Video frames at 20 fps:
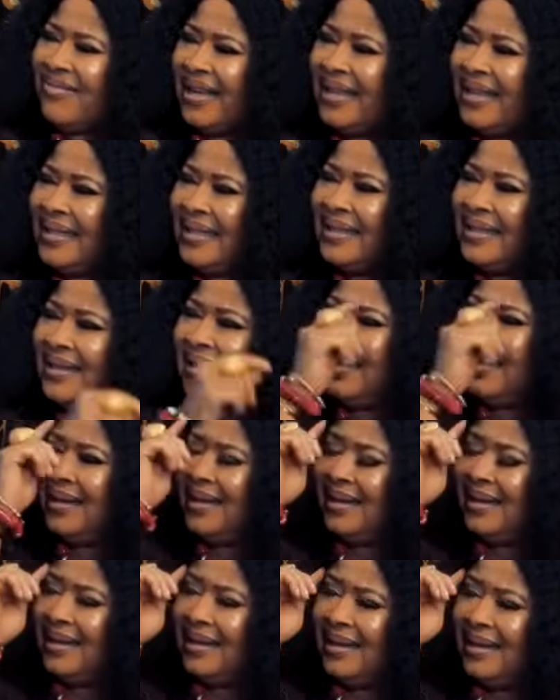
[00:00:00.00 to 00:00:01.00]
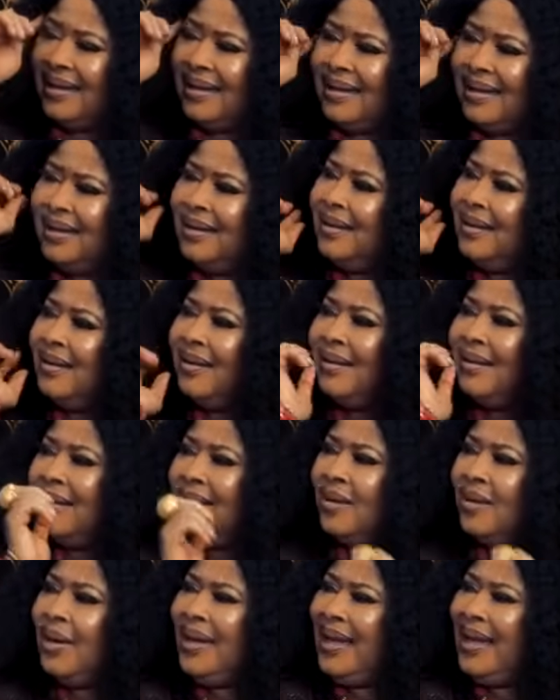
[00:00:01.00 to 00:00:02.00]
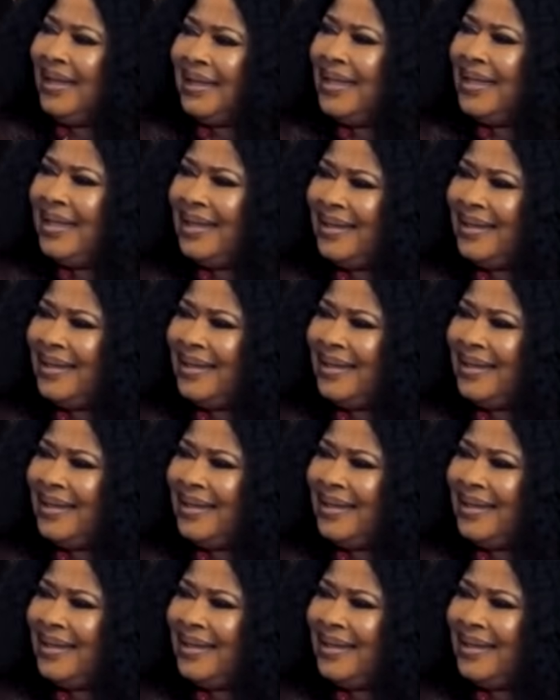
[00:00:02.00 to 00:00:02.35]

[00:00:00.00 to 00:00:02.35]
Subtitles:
race. Honestly,